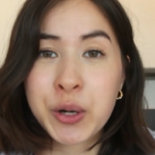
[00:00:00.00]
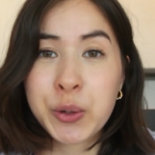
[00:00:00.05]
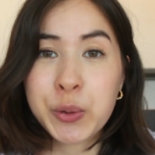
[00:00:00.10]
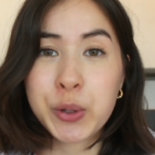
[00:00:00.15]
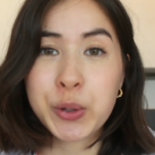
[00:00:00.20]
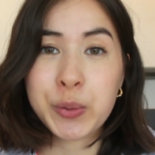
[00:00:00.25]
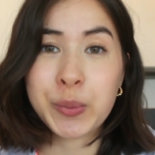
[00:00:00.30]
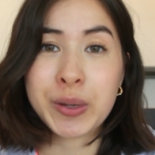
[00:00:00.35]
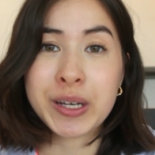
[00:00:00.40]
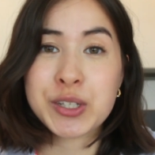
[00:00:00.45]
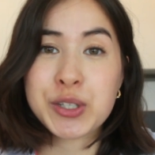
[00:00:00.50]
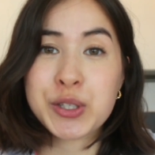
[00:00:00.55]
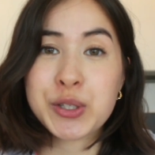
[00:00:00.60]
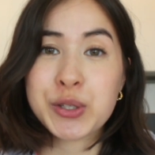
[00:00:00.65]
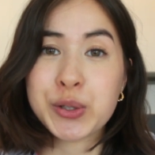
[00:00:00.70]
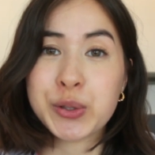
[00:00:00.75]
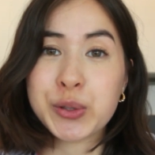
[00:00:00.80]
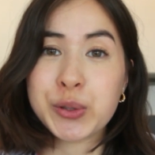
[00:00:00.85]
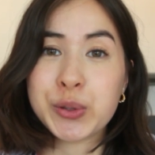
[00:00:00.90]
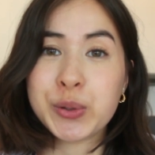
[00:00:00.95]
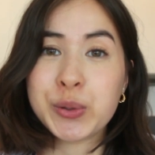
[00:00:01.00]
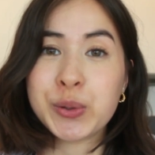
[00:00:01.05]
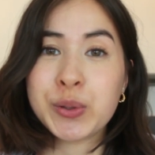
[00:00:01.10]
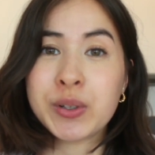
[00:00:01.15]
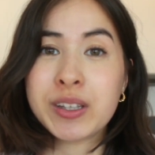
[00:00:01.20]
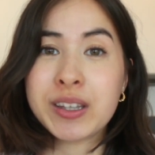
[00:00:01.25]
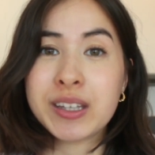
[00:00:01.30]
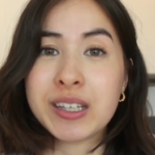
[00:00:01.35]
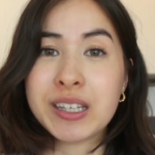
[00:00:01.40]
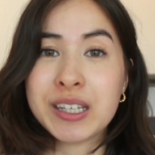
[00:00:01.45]
we went
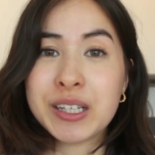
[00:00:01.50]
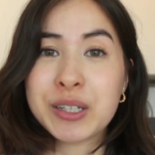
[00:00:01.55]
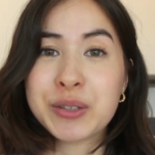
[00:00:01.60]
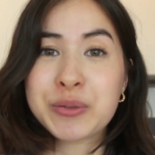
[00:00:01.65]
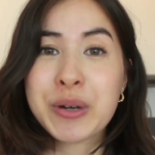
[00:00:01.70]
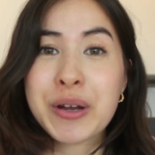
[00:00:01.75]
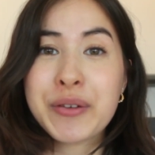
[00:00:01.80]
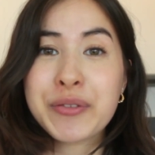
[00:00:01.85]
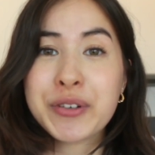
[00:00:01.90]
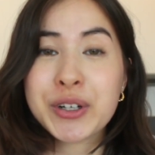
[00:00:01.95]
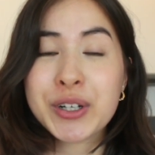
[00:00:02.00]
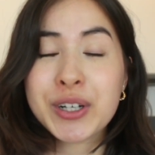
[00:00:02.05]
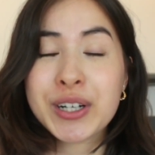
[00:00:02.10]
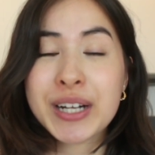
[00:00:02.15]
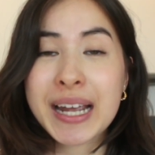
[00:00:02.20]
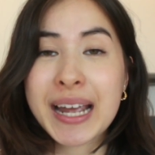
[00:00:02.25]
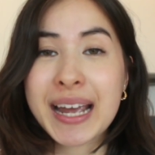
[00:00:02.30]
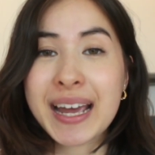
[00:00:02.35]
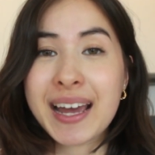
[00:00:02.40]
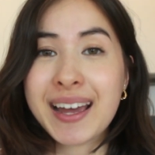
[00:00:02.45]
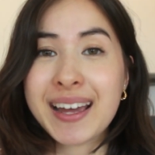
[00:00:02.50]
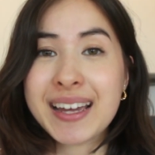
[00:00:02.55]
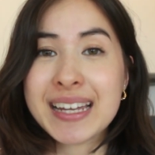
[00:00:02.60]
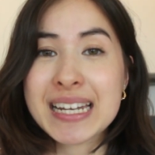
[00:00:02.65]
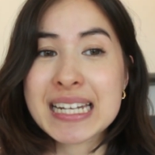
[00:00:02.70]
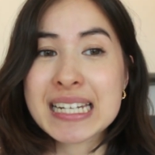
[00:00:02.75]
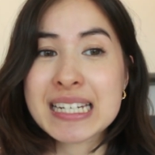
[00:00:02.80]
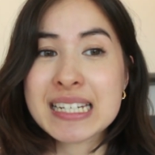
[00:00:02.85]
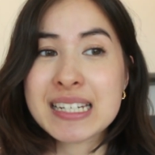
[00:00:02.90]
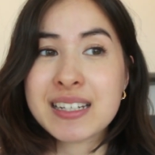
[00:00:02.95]
to the river
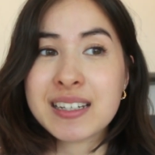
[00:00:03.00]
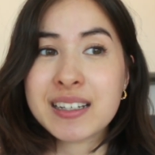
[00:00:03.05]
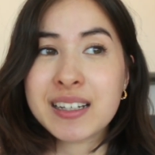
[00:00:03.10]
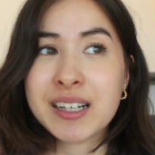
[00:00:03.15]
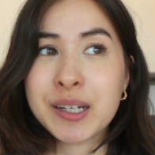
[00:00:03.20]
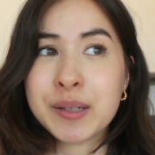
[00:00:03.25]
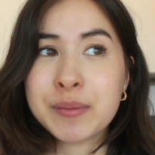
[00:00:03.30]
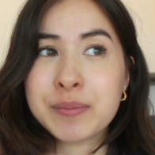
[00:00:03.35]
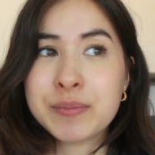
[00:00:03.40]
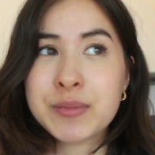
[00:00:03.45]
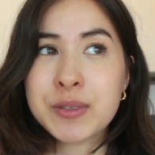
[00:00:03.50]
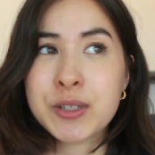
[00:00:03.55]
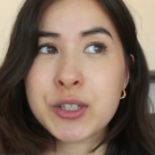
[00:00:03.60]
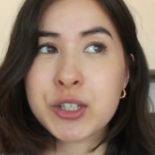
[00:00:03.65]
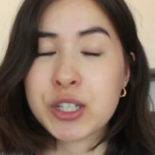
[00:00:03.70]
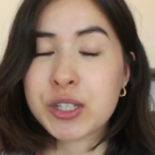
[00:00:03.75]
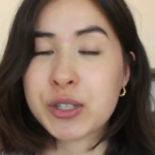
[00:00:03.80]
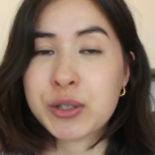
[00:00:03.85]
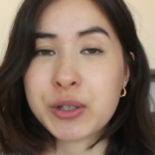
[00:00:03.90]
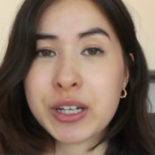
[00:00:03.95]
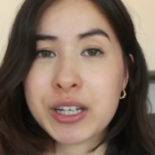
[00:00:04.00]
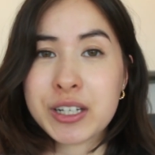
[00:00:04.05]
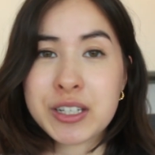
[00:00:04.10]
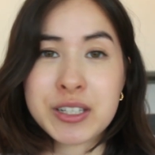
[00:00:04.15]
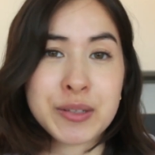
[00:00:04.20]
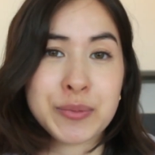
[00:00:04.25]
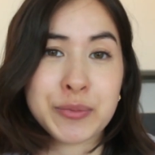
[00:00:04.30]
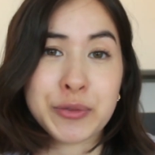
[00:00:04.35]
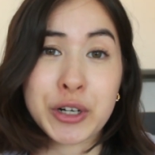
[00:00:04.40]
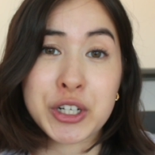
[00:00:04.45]
and um, just to get
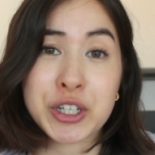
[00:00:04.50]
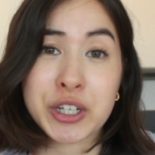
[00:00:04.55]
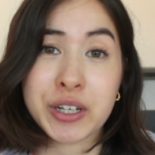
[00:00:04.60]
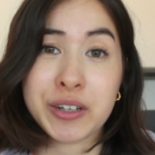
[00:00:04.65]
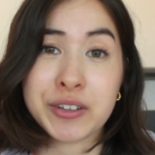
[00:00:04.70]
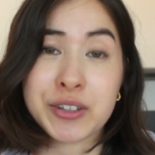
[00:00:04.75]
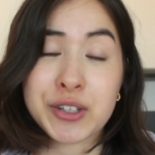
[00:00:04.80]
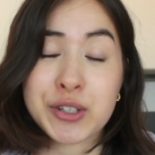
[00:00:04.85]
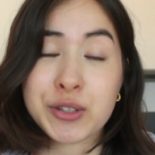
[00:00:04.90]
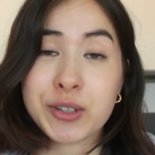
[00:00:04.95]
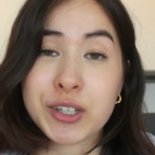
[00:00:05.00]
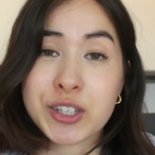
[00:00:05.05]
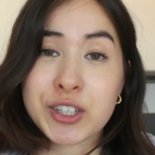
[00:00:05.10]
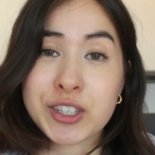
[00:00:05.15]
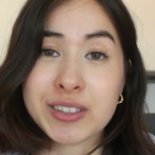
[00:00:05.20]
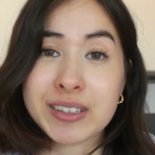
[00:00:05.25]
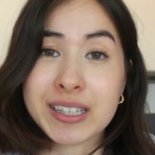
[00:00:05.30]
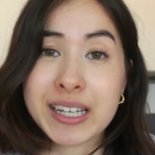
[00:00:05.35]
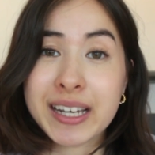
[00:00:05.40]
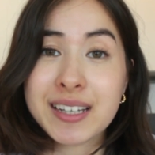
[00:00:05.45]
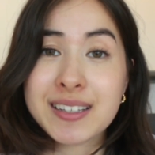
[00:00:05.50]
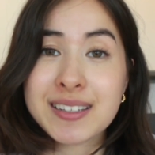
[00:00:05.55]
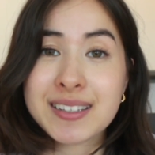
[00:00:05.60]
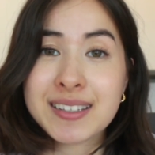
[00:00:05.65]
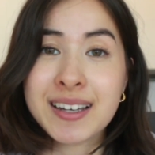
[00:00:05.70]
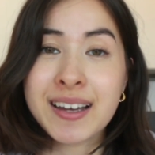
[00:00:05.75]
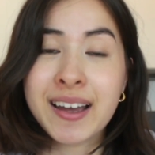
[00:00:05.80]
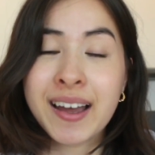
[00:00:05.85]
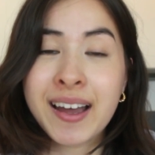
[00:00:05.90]
some fresh air and stretch our legs.